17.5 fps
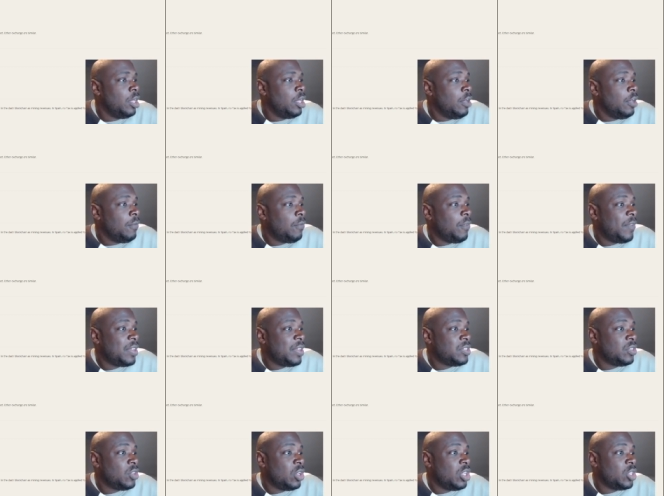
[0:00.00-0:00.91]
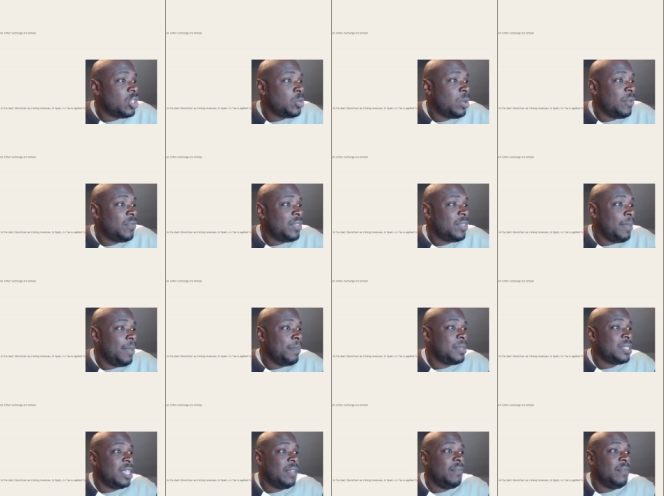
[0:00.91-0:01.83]
four thousand dollars with ten
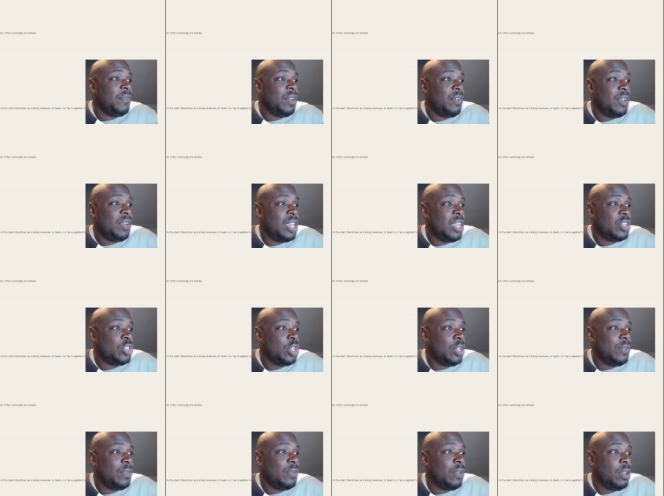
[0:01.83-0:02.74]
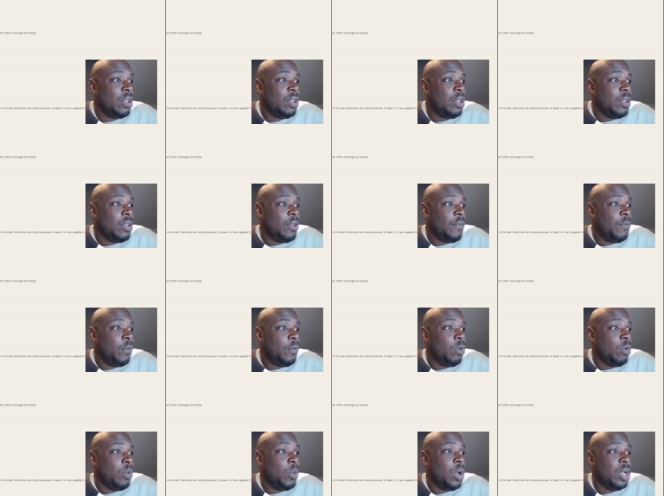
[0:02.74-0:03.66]
percent variation
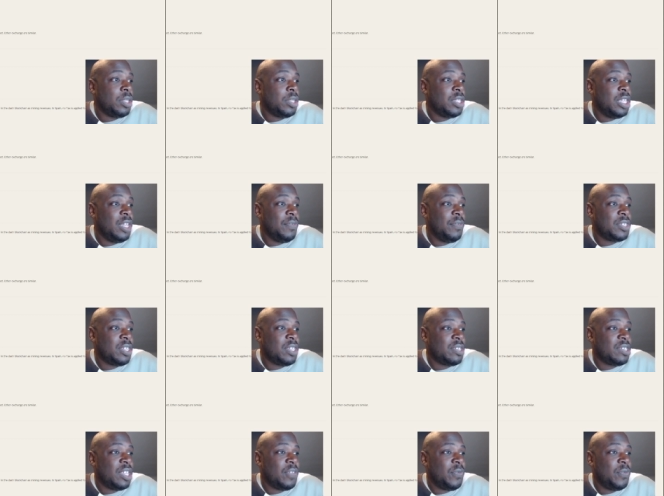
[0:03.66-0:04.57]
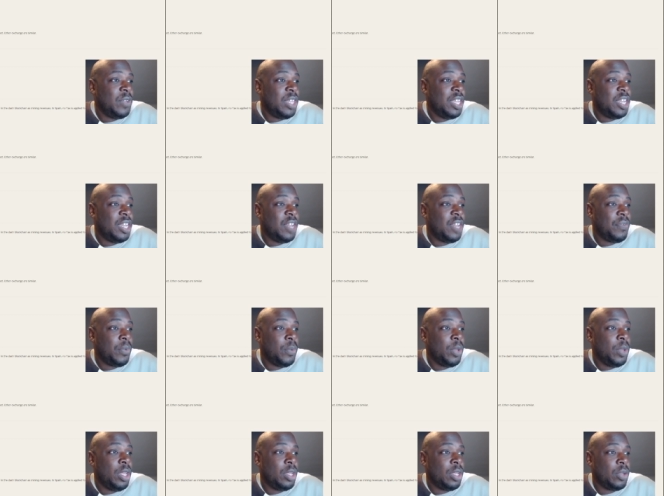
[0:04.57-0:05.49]
for a work delivered successfully and another
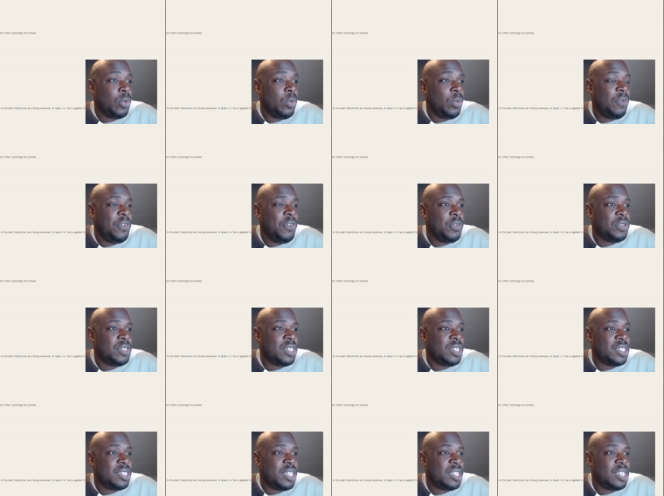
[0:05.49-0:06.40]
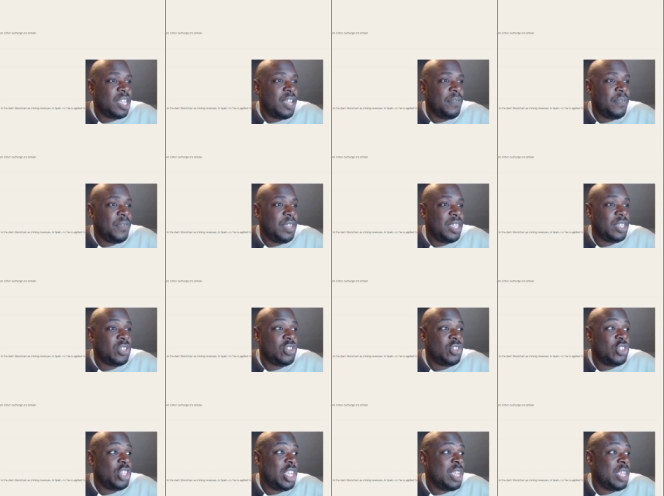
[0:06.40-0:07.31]
work with future success, I think is
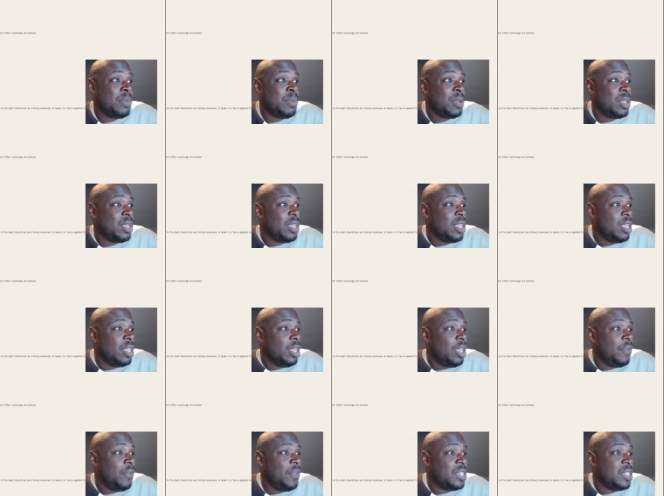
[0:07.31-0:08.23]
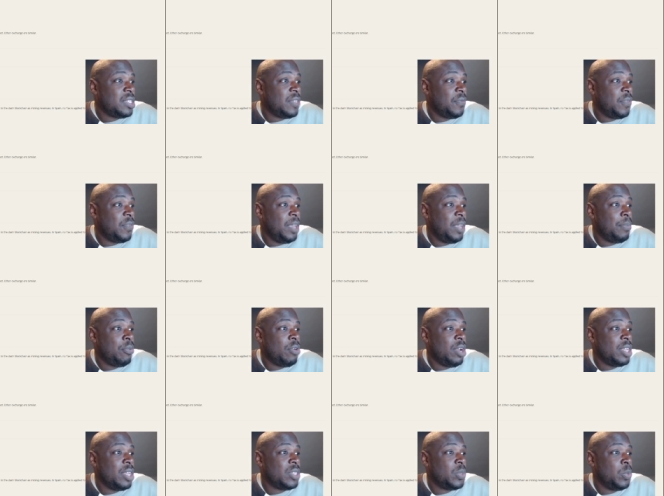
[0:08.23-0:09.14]
cheap. I think it's a fair
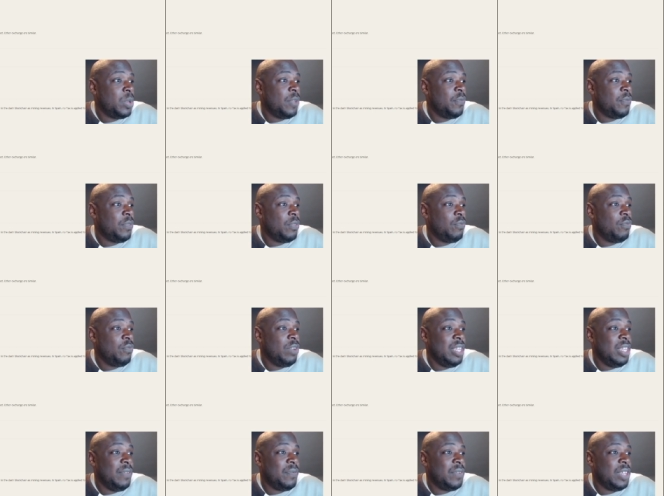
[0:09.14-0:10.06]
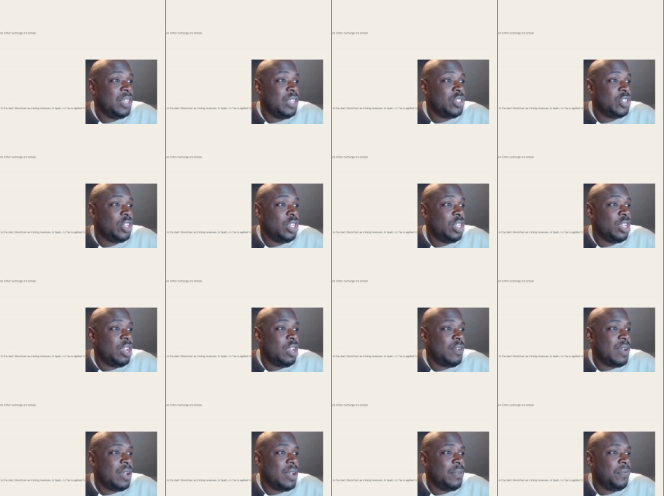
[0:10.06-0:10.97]
price with real inflation
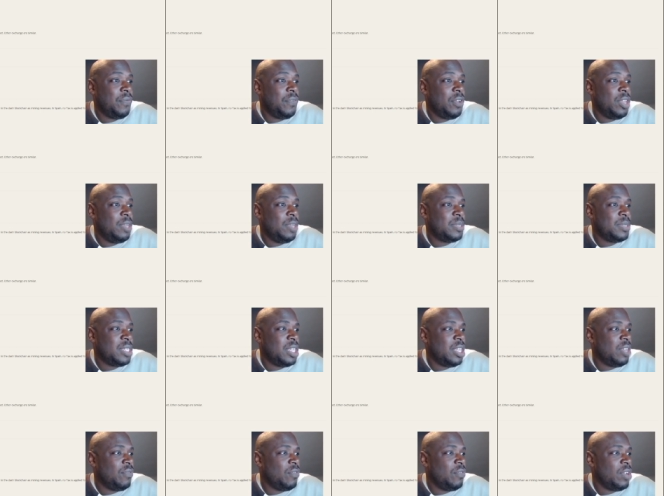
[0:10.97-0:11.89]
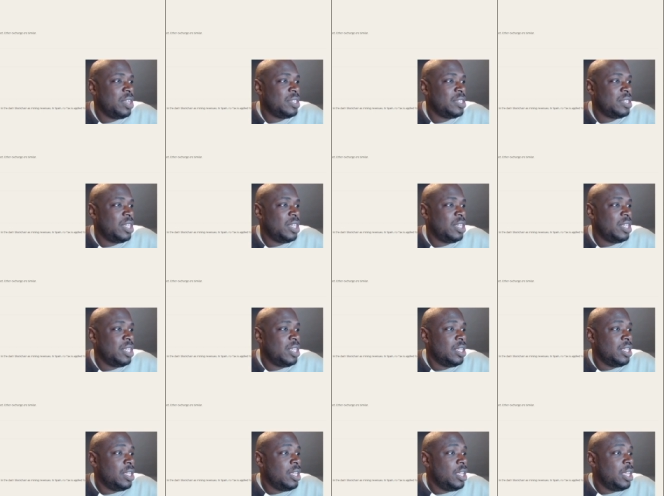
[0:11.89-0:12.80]
around thirty percent and rising.
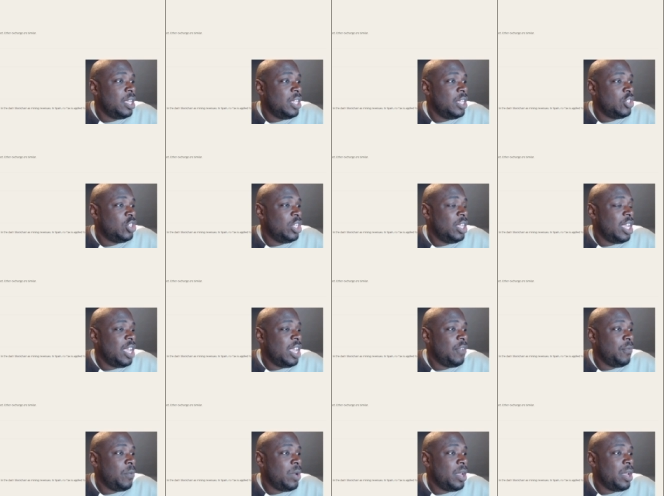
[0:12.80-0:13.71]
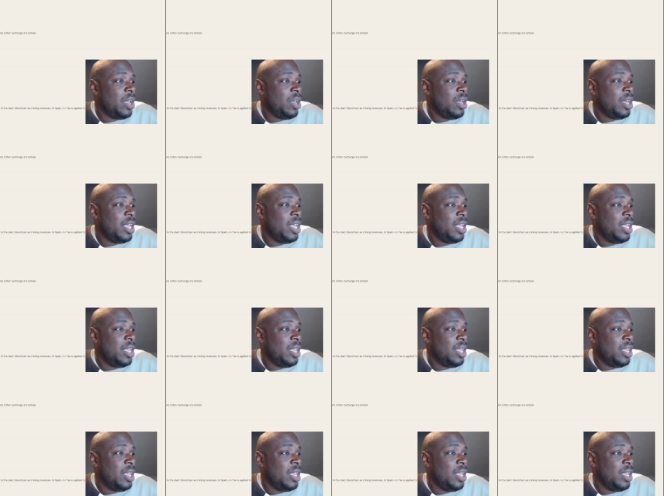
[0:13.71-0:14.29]
for example, F Y I,